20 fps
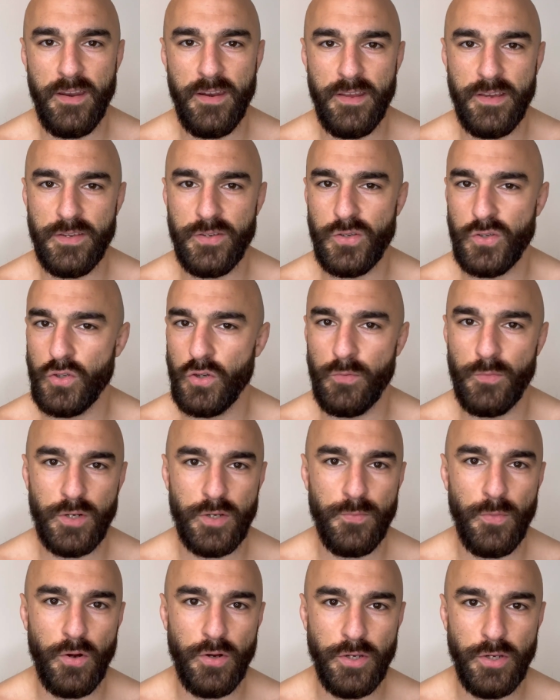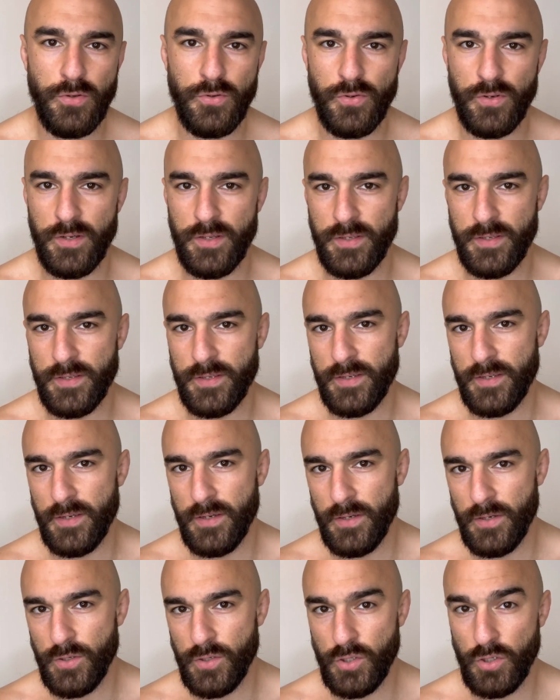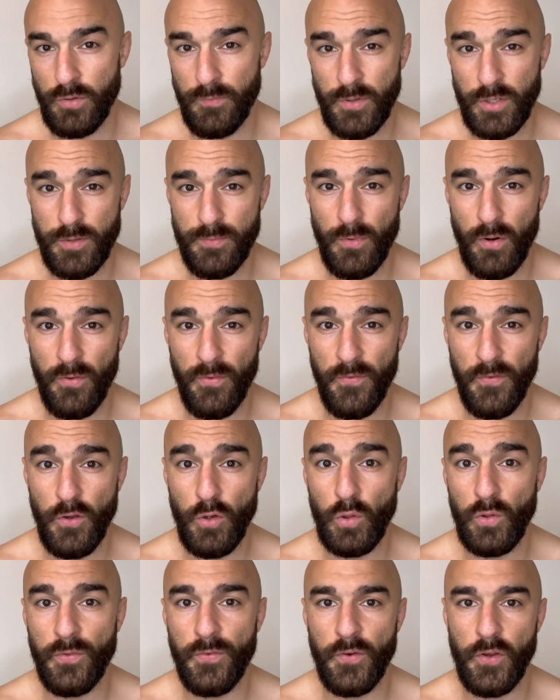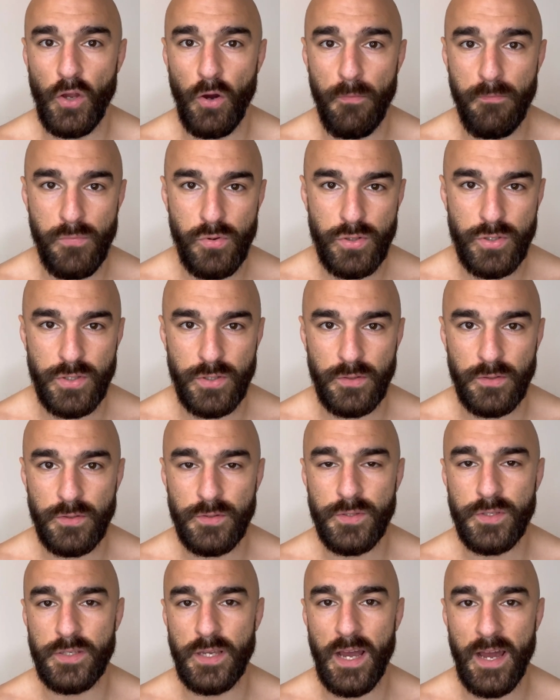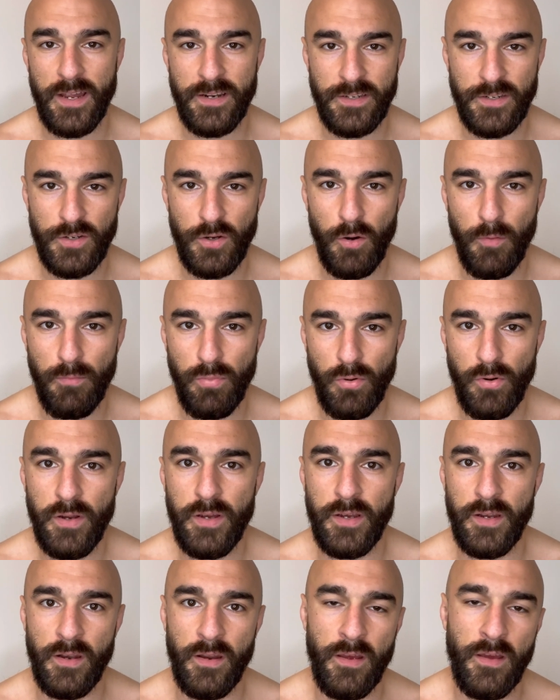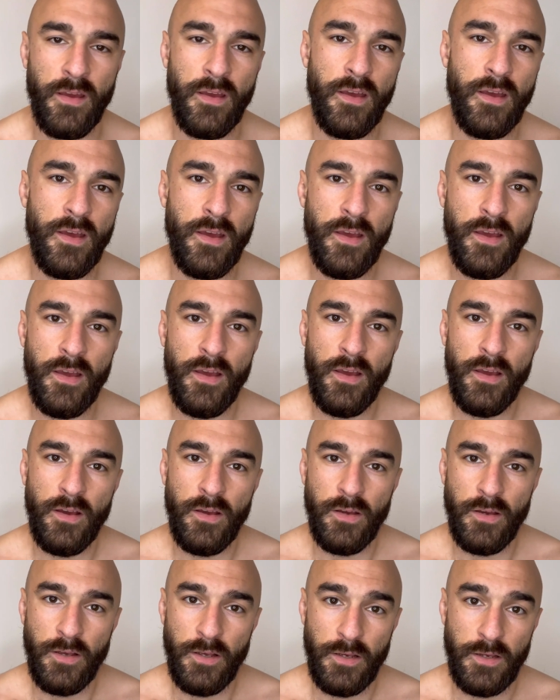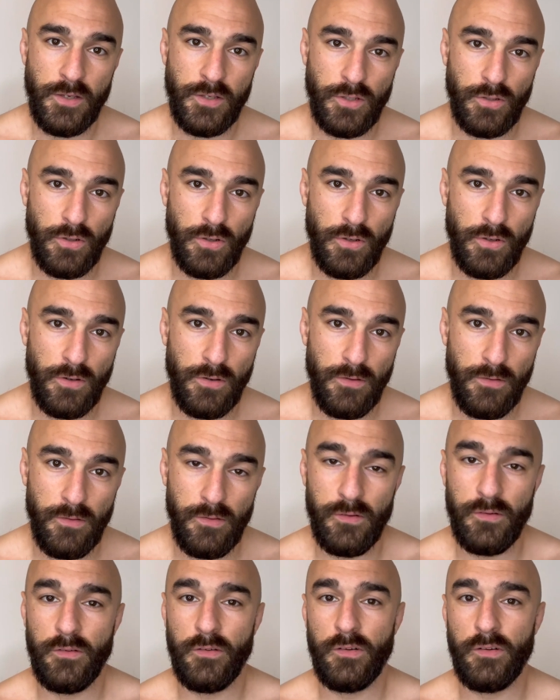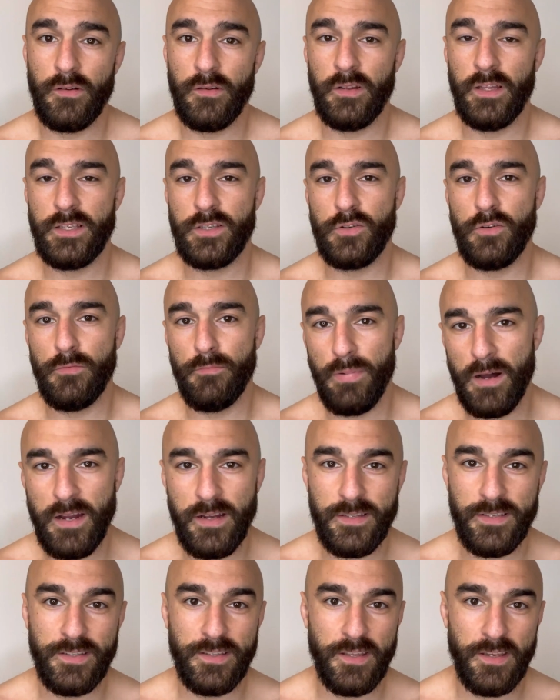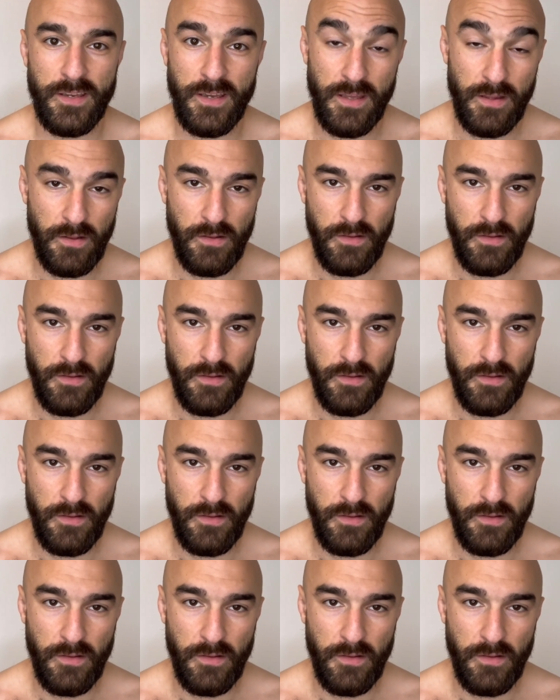is so much more nutrients, so much more fuel for your muscles and your brain. So let's go back to the